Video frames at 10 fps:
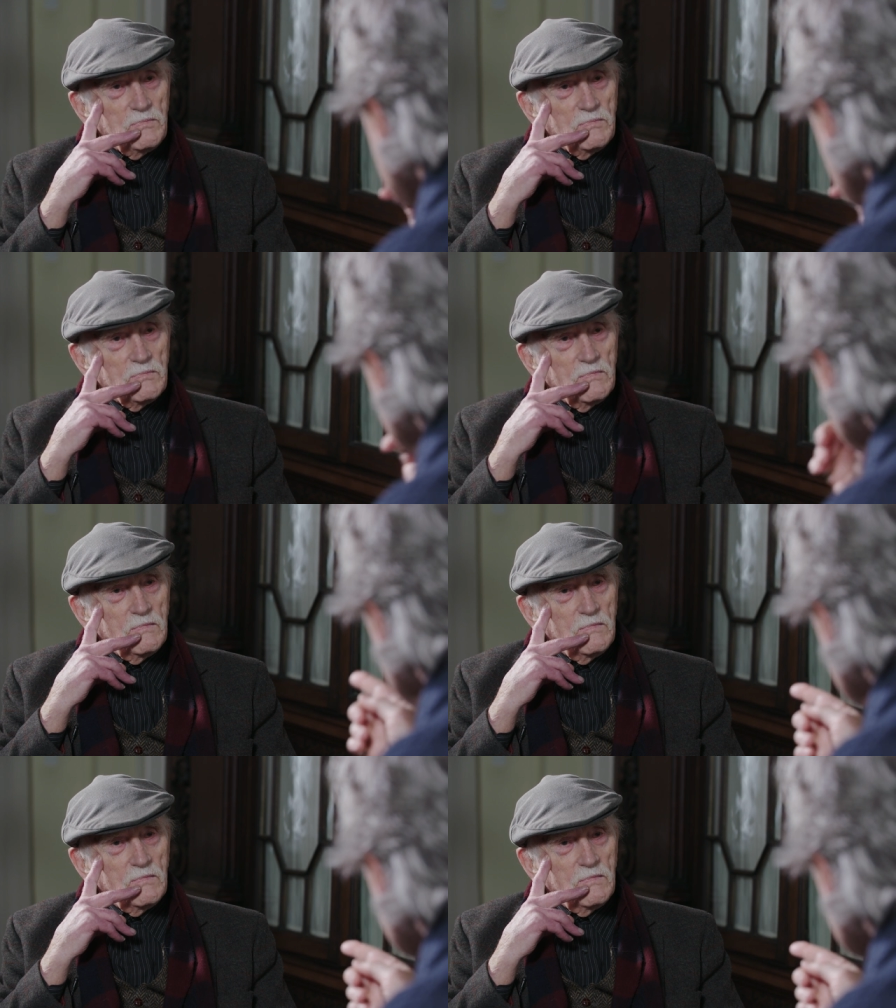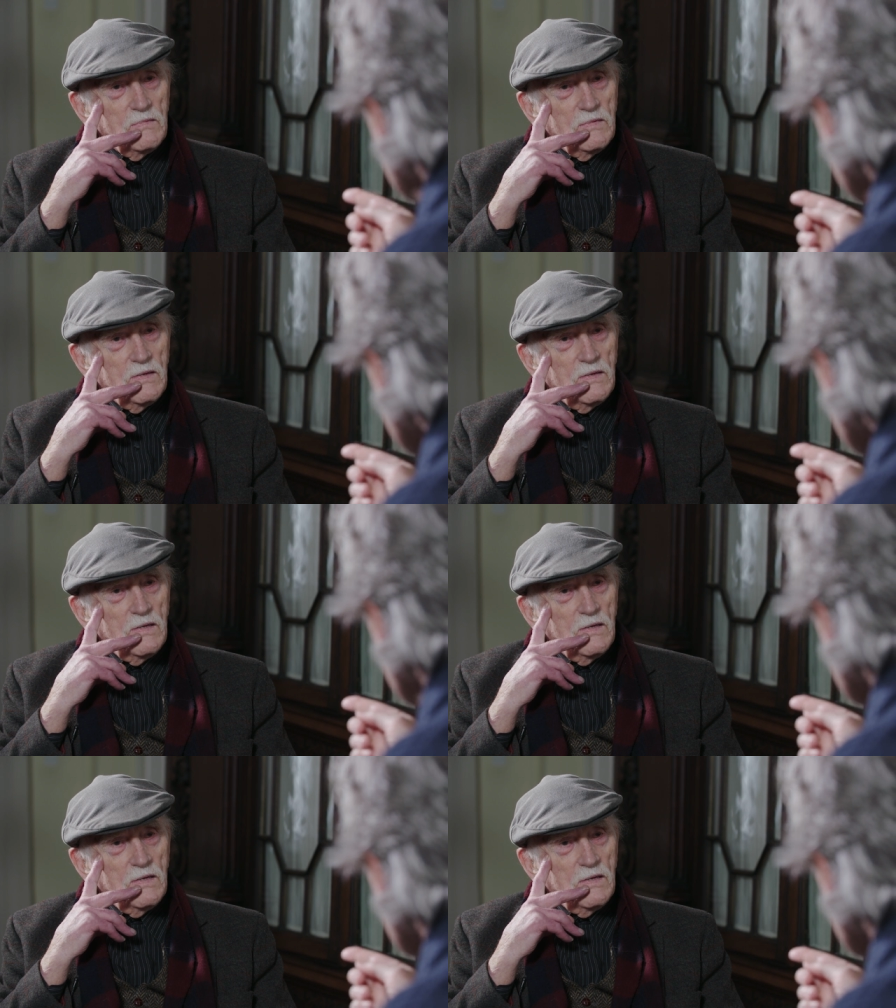Haven't you written a play
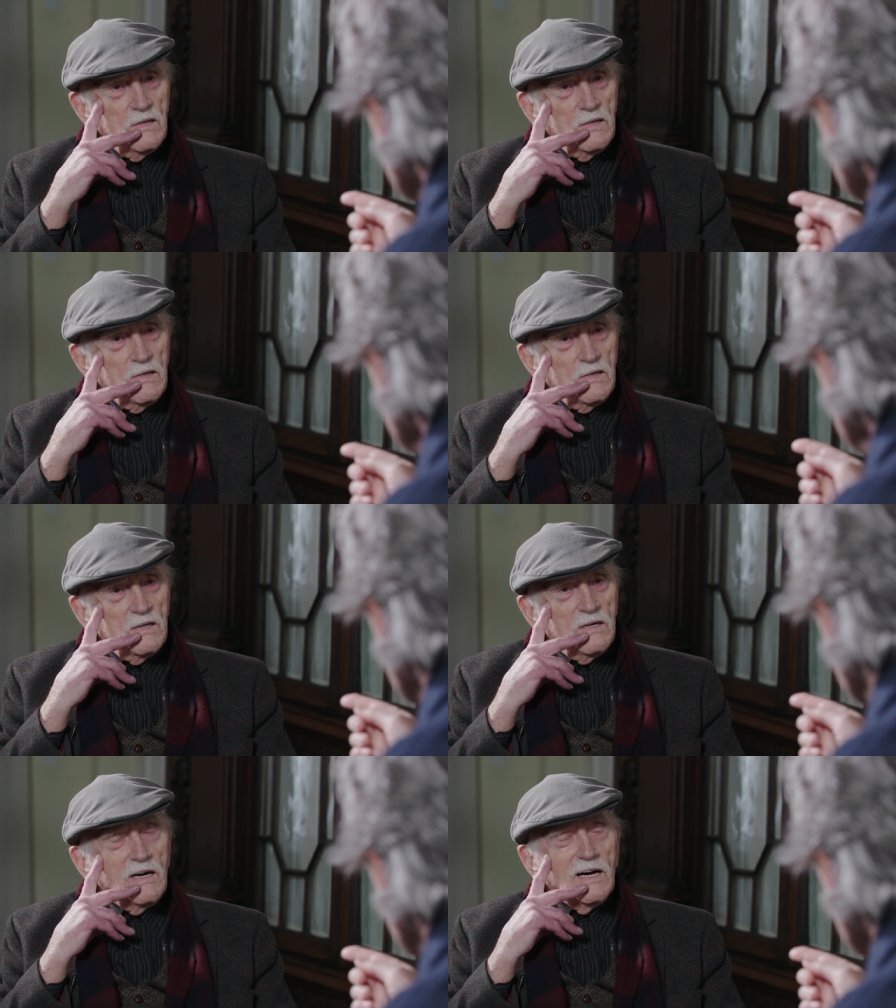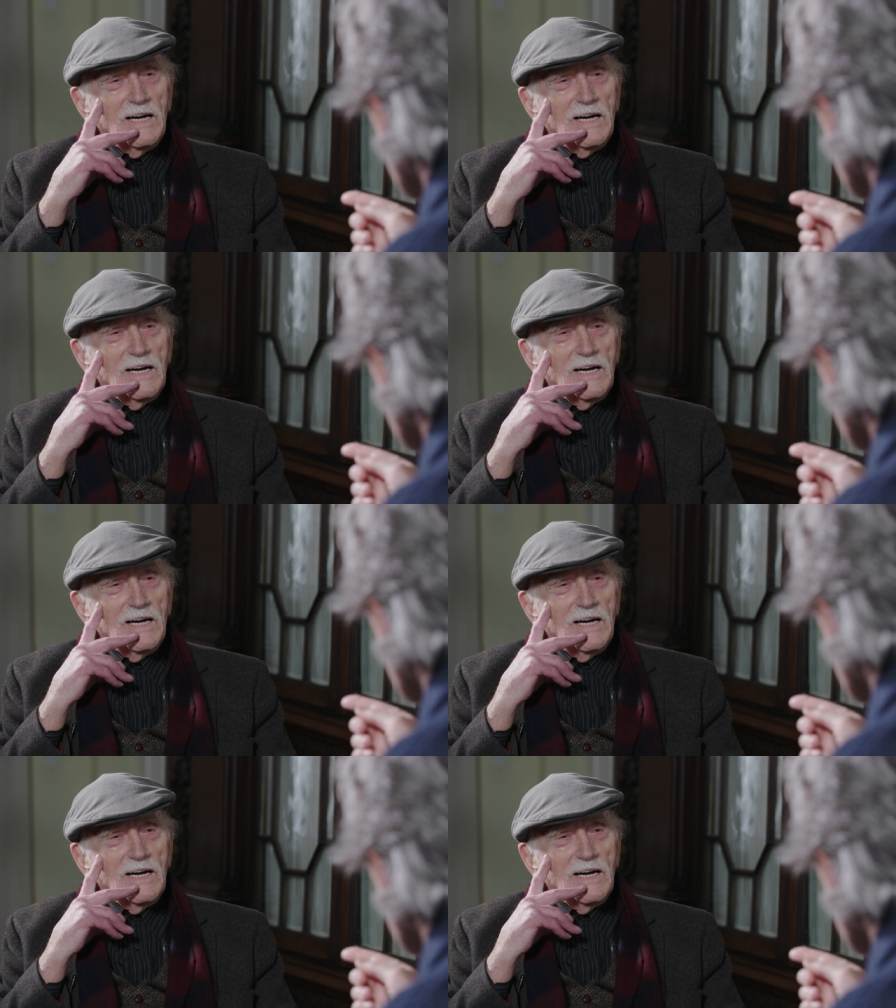about more Hall?